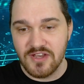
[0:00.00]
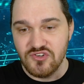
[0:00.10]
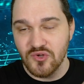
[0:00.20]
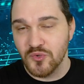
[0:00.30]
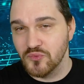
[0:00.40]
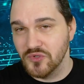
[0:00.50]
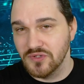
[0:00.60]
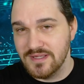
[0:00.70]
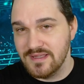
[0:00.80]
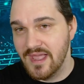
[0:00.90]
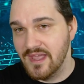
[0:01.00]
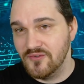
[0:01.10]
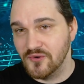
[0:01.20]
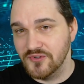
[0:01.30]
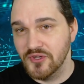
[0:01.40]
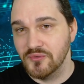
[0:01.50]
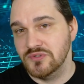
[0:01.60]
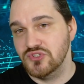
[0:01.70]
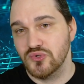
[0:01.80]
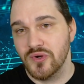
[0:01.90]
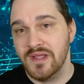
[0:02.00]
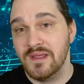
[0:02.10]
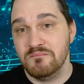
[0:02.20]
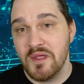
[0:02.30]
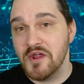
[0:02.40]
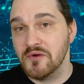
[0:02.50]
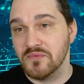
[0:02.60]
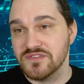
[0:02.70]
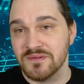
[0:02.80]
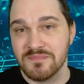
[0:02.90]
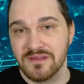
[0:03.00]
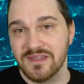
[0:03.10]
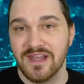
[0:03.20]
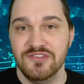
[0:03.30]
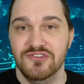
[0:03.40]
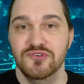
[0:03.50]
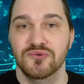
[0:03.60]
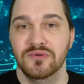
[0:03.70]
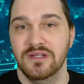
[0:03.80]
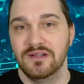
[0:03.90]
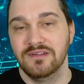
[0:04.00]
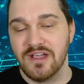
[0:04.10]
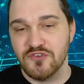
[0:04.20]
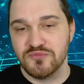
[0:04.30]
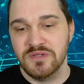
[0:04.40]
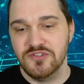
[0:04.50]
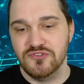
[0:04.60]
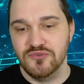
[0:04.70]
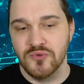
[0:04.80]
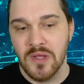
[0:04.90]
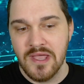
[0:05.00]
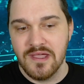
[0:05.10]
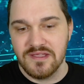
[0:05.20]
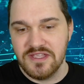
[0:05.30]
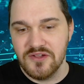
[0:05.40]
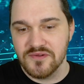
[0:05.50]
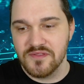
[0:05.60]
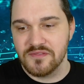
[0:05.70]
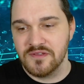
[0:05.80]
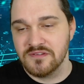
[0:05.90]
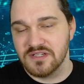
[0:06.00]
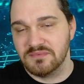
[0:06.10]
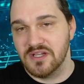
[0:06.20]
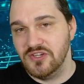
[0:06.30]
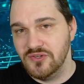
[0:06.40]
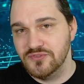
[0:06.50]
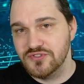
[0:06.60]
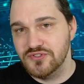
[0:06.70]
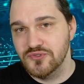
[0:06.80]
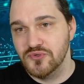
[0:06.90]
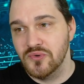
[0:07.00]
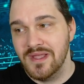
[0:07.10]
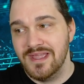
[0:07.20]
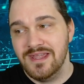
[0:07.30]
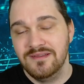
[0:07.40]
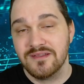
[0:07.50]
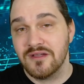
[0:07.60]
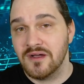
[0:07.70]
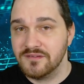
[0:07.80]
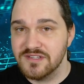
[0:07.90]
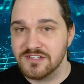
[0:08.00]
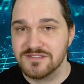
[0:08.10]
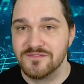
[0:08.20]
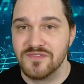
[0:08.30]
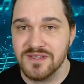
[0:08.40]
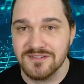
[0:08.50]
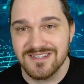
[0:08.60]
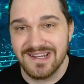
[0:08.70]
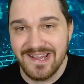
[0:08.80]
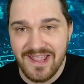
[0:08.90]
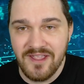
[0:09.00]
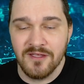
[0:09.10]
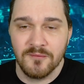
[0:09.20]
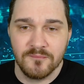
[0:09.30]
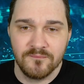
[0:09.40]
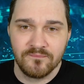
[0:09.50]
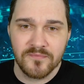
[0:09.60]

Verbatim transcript: I don't really get or don't enjoy and pair it with something that I do and allows me to hear the things I'm not used to in the context of things that I am.